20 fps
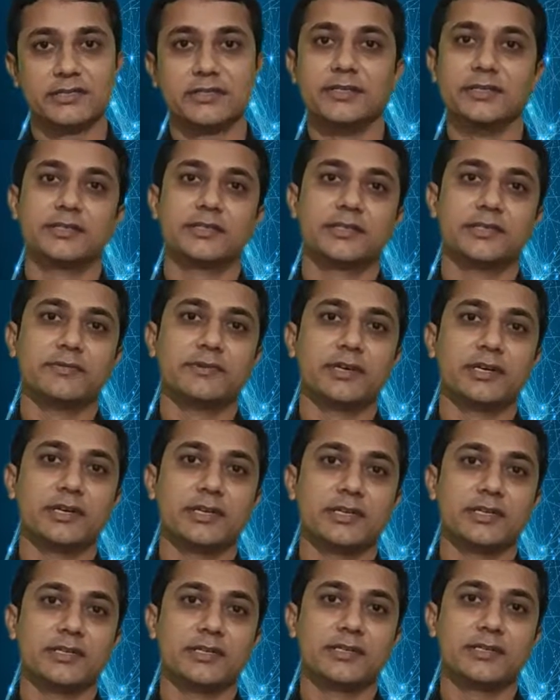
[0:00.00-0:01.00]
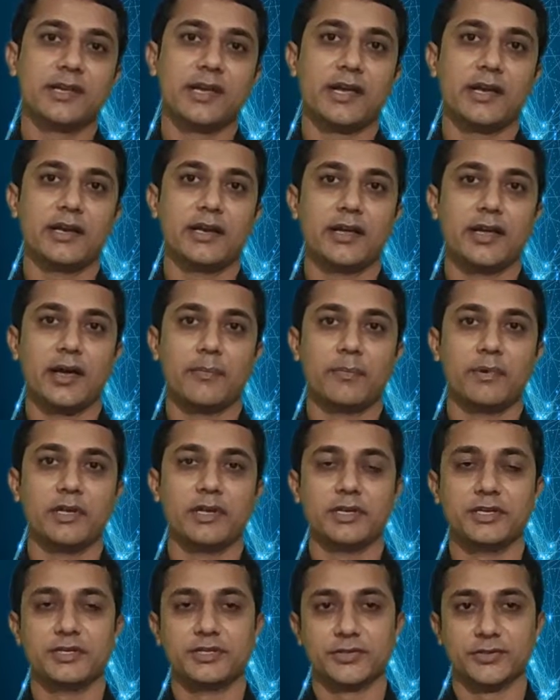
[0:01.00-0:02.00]
disadvantages and
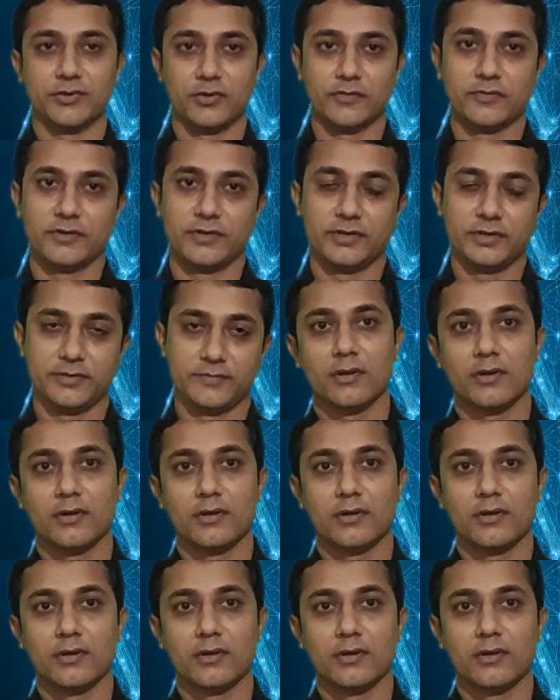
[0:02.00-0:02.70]
application of it.